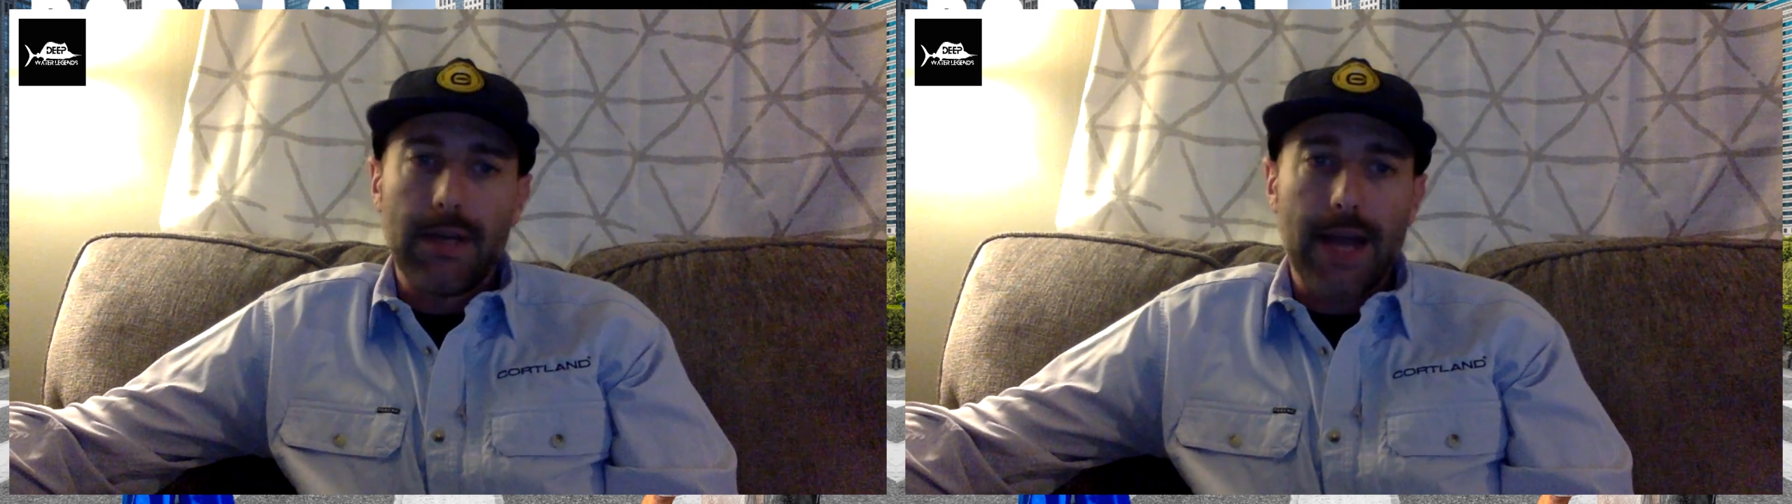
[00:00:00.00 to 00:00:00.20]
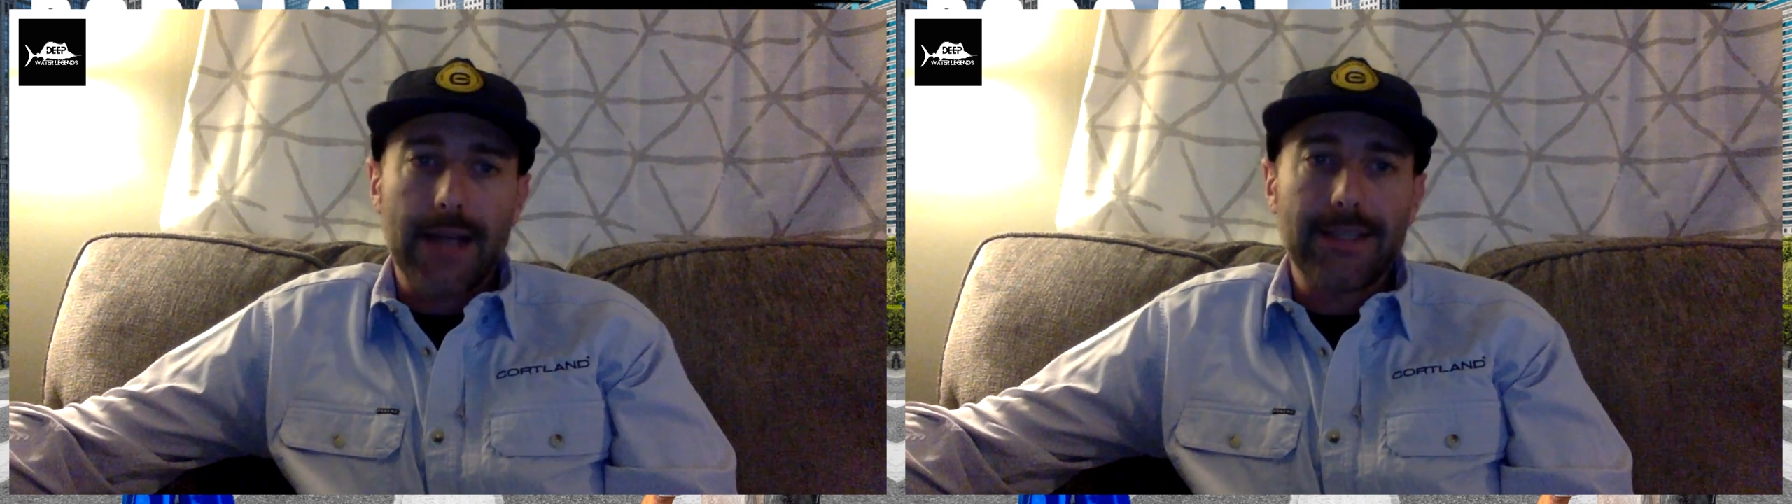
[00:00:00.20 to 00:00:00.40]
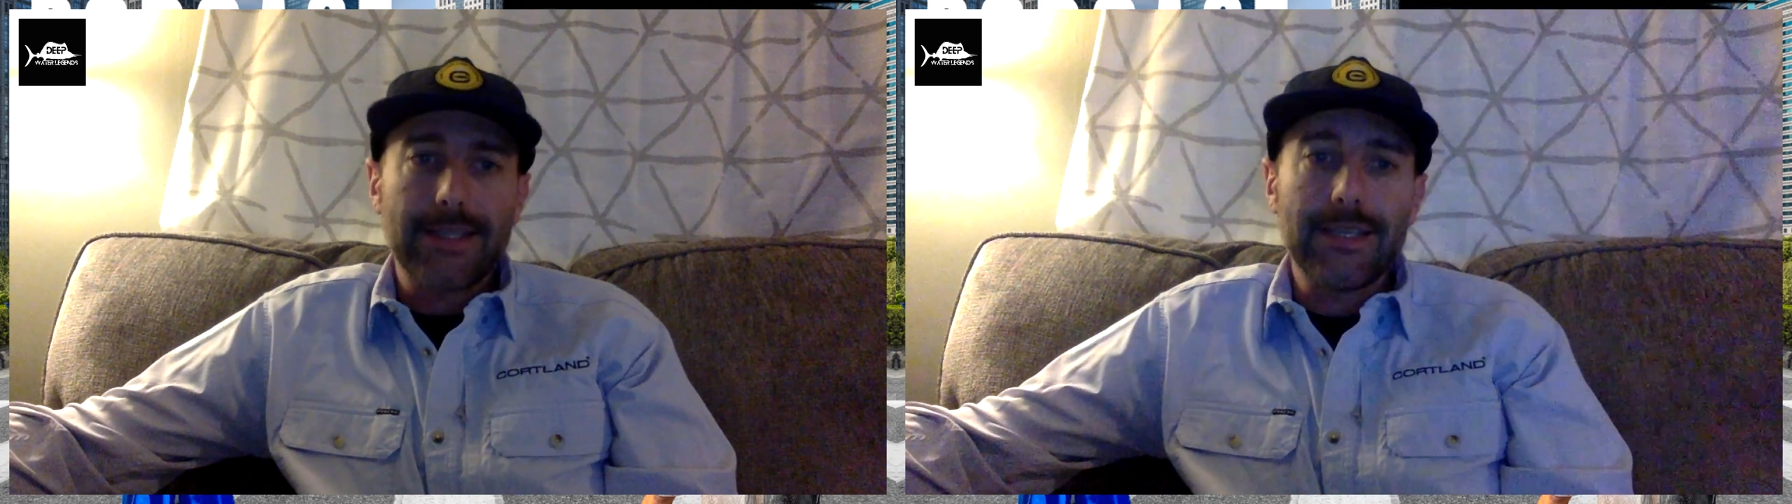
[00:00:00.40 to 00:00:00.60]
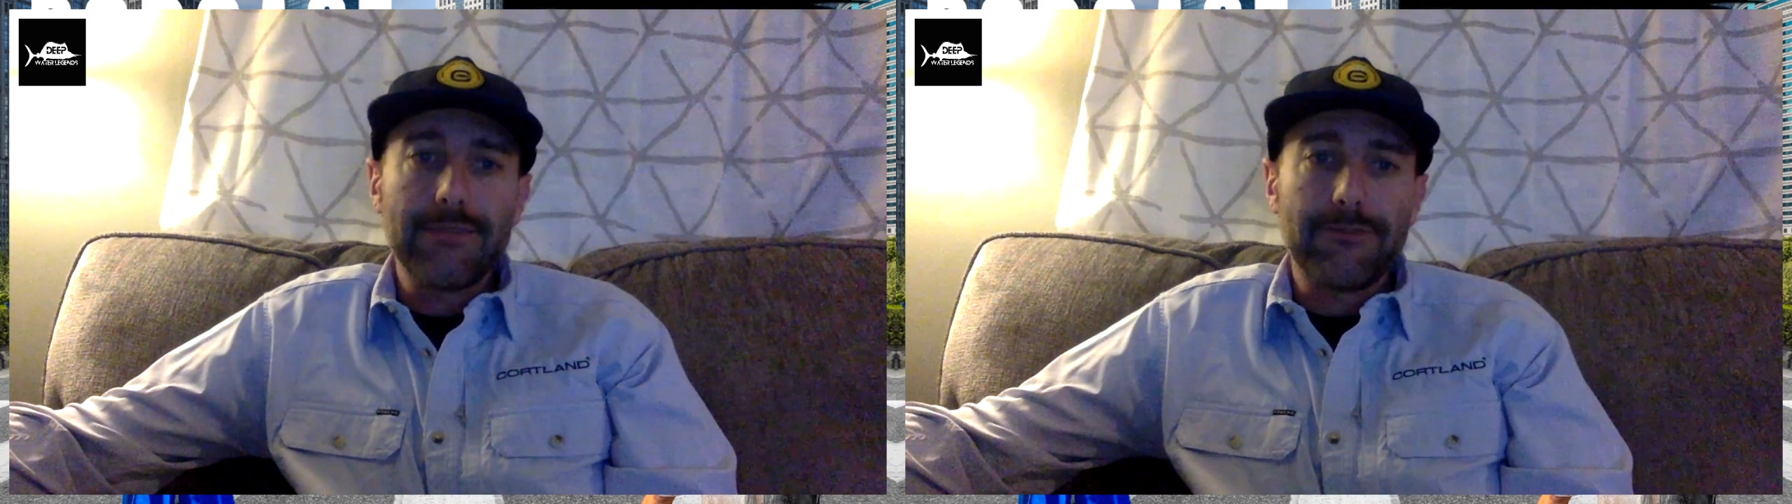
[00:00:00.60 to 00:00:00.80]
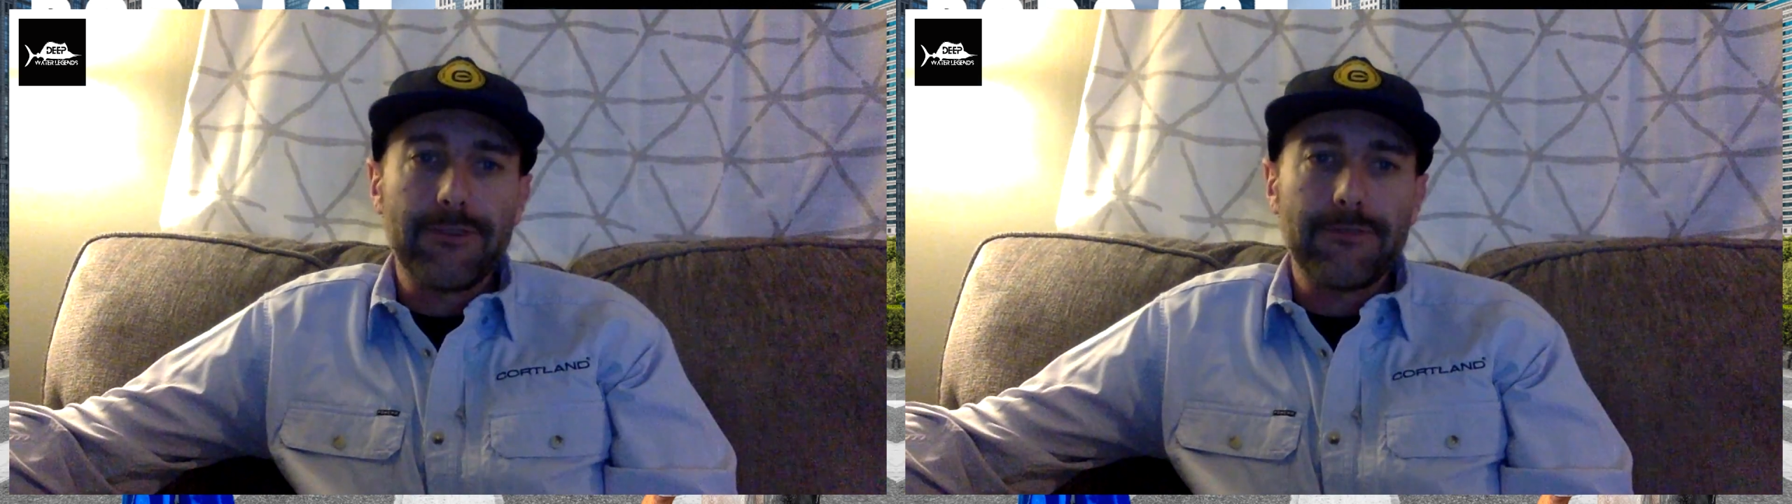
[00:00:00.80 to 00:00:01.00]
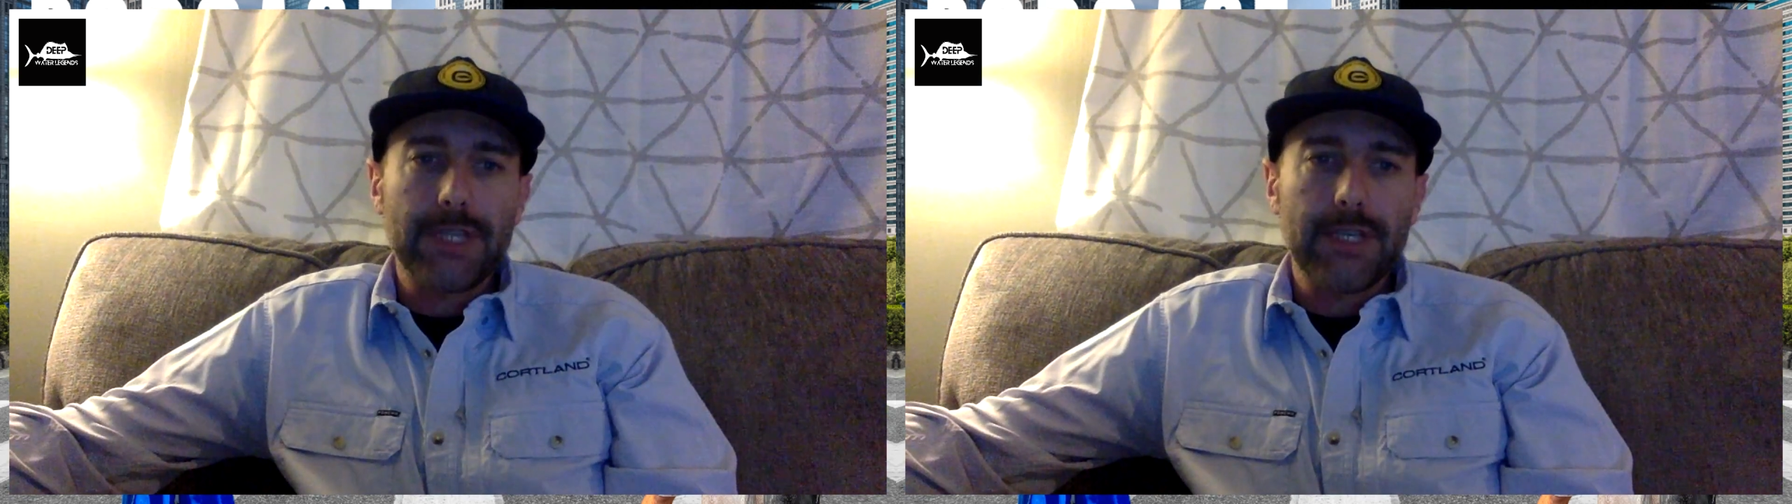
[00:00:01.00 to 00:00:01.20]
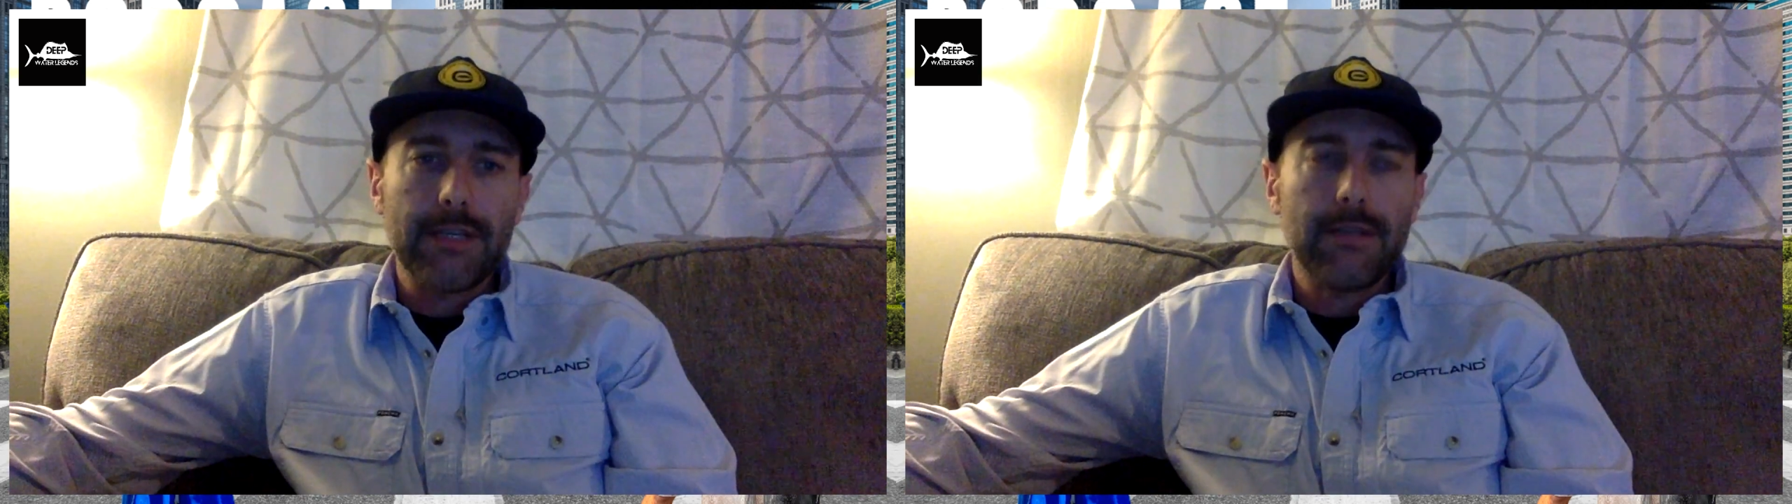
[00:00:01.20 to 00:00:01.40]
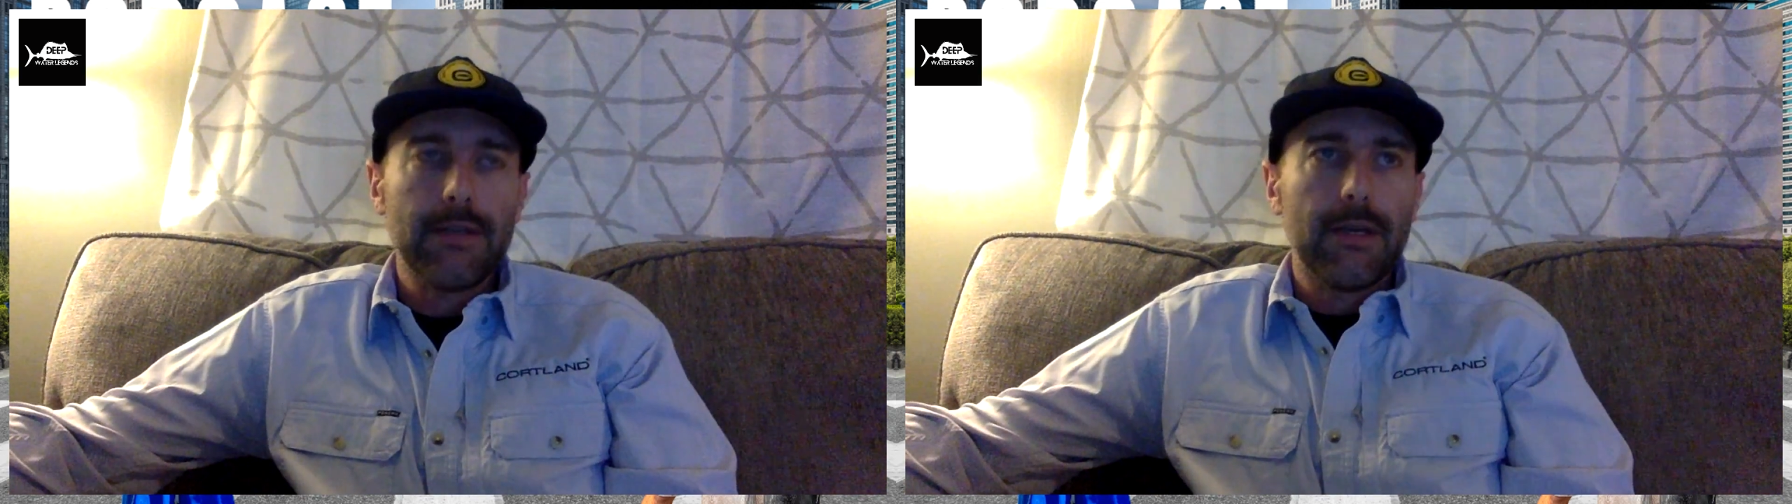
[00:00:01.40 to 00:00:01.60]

1915.